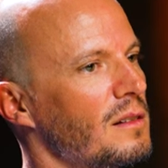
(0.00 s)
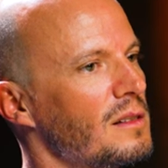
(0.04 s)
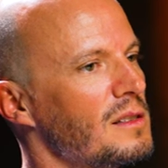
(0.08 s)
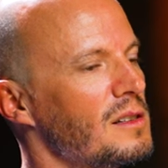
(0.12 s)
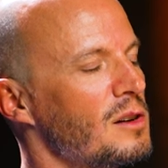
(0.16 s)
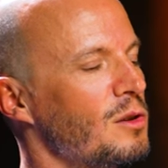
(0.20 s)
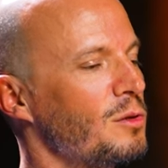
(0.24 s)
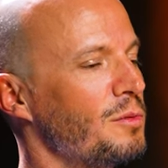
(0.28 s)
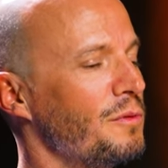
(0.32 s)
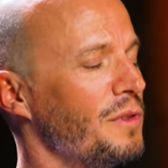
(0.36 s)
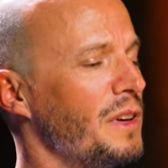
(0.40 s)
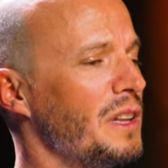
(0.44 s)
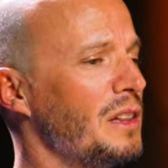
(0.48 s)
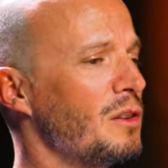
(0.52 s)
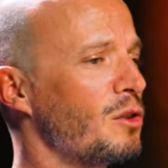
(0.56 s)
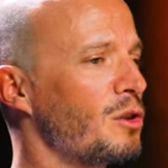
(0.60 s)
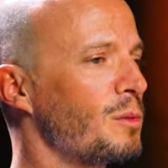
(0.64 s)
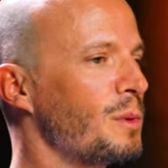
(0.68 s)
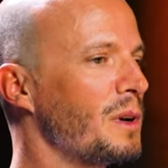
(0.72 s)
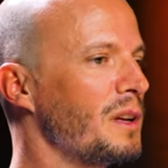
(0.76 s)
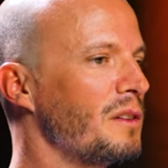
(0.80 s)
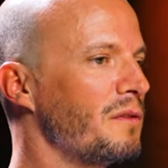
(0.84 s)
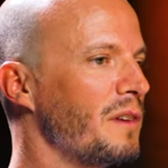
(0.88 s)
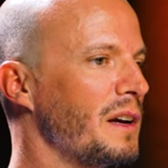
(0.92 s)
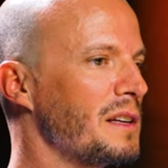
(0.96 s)
So we
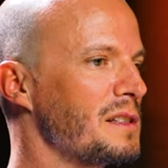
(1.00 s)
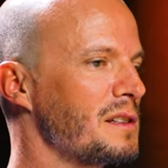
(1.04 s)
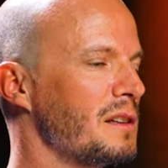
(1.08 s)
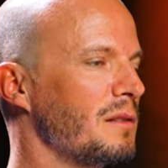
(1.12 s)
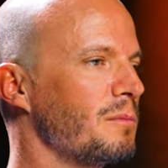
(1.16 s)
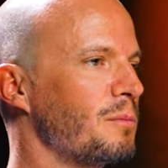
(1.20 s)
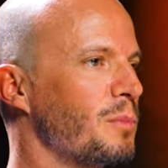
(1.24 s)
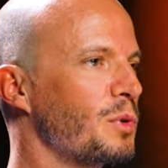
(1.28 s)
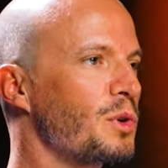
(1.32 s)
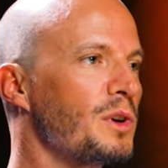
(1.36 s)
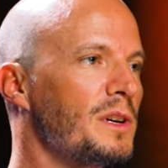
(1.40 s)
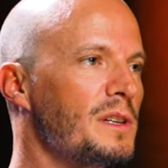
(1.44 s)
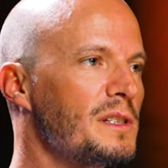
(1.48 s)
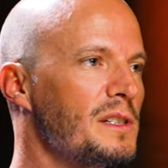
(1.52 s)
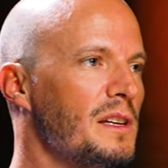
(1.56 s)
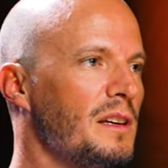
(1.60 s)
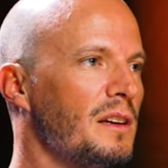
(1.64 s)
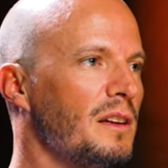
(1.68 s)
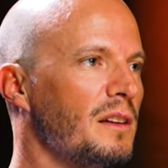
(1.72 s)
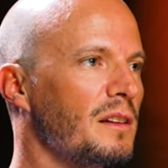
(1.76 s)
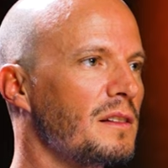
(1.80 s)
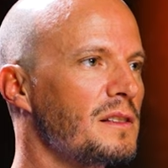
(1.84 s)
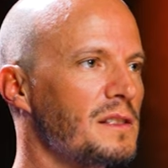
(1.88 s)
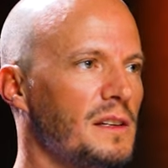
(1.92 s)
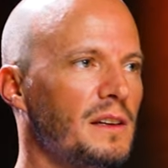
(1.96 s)
normally invest in
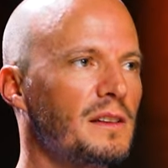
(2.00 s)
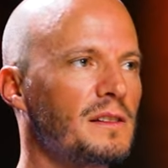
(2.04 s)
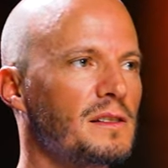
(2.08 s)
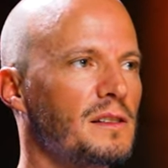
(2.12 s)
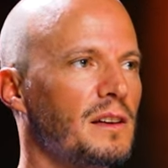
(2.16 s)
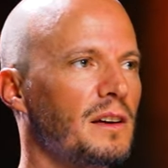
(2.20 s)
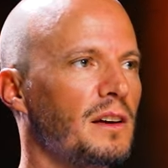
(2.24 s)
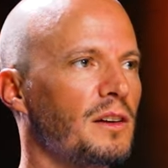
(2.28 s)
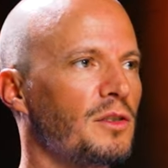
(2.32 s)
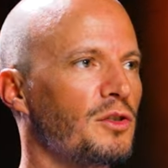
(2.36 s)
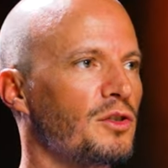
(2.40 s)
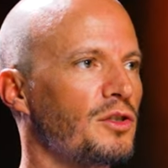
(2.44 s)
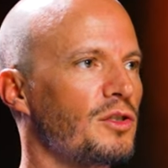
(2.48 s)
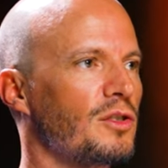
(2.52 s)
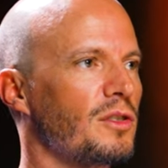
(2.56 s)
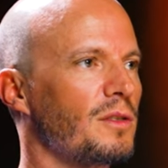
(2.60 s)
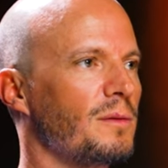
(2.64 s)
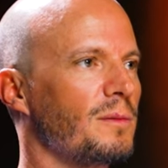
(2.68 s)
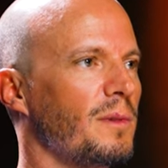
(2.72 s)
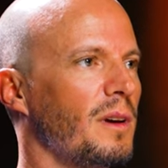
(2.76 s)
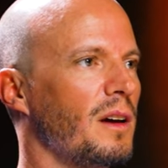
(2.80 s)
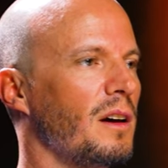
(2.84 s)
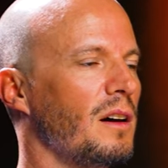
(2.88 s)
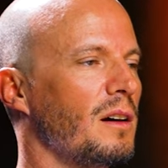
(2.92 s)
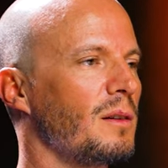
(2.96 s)
pre-seed and seed
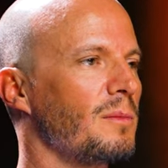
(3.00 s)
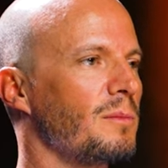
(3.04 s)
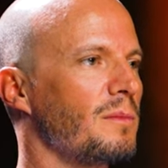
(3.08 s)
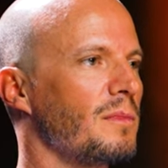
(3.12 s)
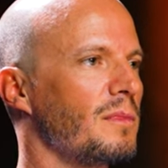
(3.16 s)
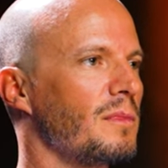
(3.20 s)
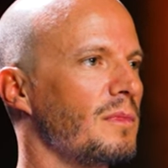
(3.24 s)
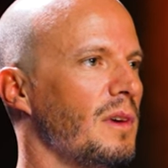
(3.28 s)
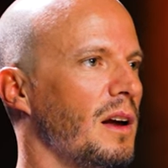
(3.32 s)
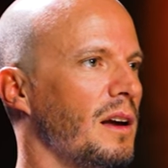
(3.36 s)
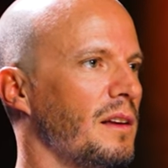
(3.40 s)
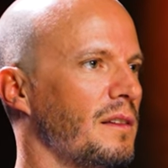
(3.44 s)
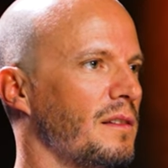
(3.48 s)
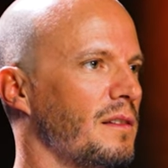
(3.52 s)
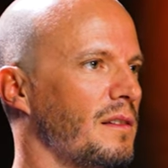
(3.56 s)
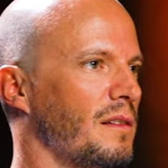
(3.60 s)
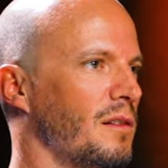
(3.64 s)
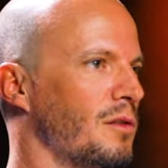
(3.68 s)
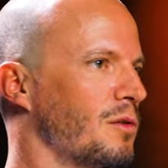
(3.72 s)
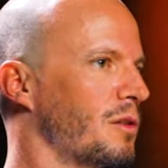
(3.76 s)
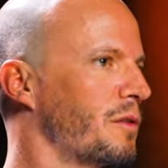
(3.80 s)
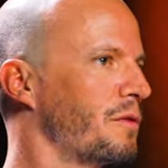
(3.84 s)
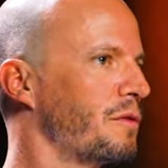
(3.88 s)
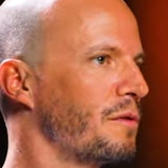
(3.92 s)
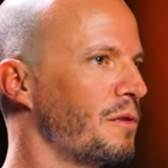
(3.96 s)
stage um, as
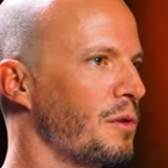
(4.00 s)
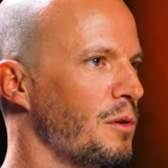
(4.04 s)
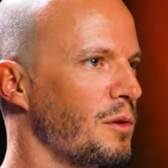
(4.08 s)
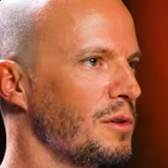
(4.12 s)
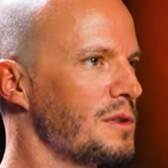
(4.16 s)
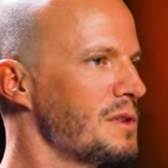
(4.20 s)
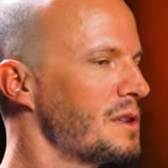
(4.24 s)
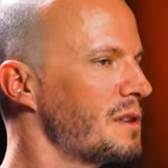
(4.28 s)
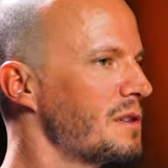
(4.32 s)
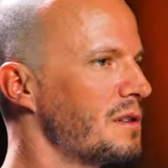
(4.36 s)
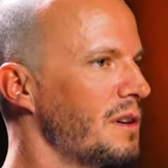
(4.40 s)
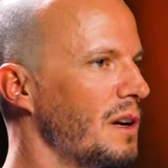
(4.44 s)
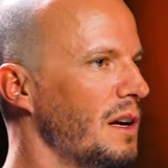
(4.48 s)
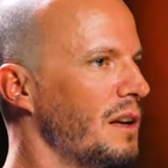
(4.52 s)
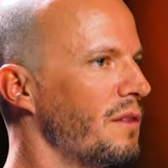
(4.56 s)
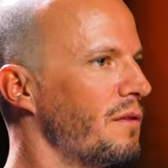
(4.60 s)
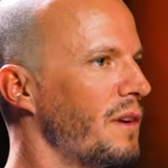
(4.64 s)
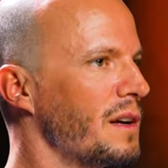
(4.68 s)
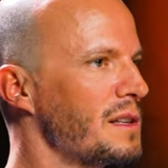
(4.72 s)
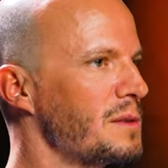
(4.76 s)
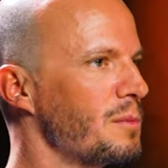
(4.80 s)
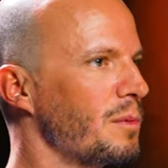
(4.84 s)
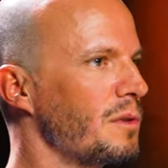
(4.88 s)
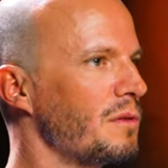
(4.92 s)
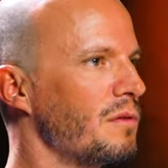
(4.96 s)
sort of first
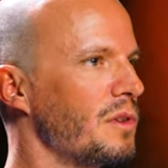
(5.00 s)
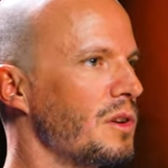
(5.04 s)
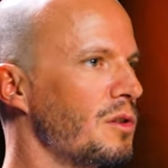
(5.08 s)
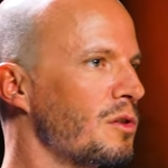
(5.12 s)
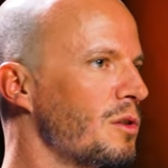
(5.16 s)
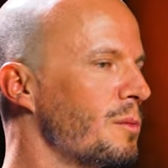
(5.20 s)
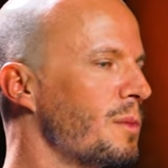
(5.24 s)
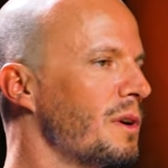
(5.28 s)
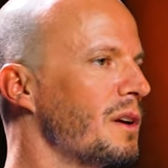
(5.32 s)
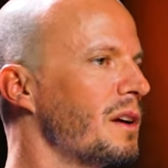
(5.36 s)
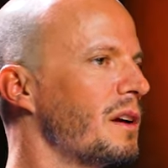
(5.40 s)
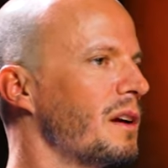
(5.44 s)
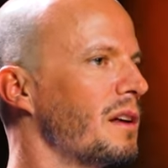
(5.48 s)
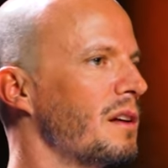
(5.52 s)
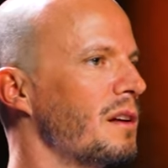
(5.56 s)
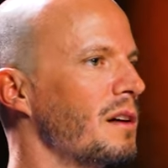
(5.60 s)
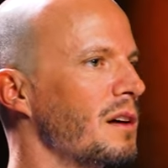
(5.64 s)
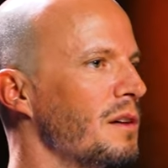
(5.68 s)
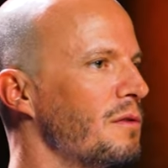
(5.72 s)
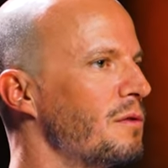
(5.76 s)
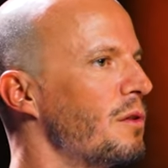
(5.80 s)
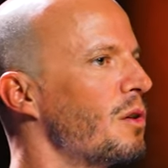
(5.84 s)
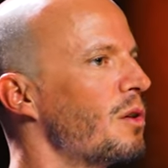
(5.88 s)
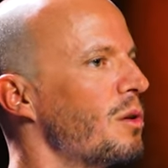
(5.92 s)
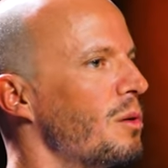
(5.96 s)
investment. We normally kind of
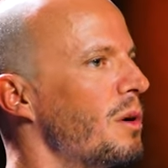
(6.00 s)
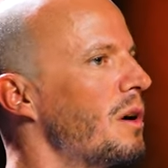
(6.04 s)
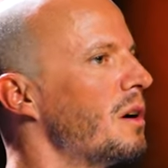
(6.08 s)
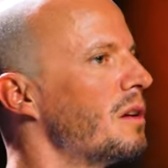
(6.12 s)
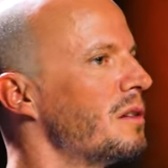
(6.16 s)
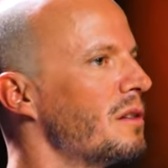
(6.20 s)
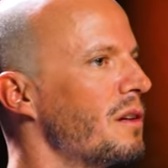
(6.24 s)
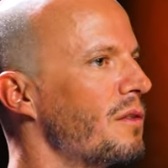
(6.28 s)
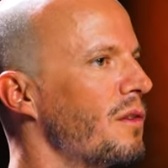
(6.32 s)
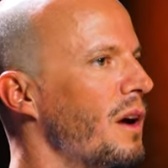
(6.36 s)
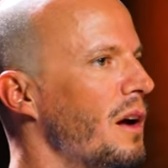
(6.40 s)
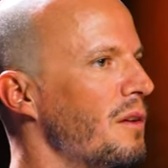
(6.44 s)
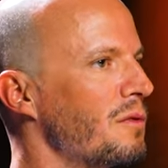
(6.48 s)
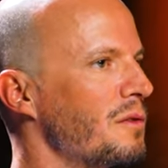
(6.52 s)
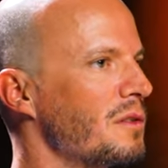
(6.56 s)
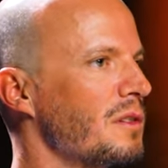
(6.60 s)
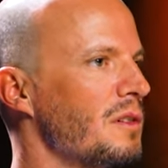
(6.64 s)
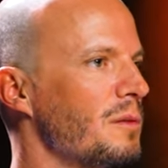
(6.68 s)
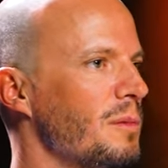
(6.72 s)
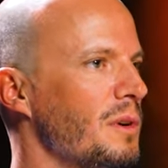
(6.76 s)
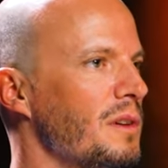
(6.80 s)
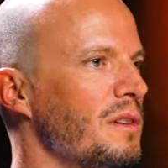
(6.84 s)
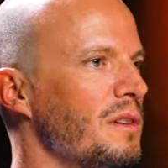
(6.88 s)
like follow on thereafter,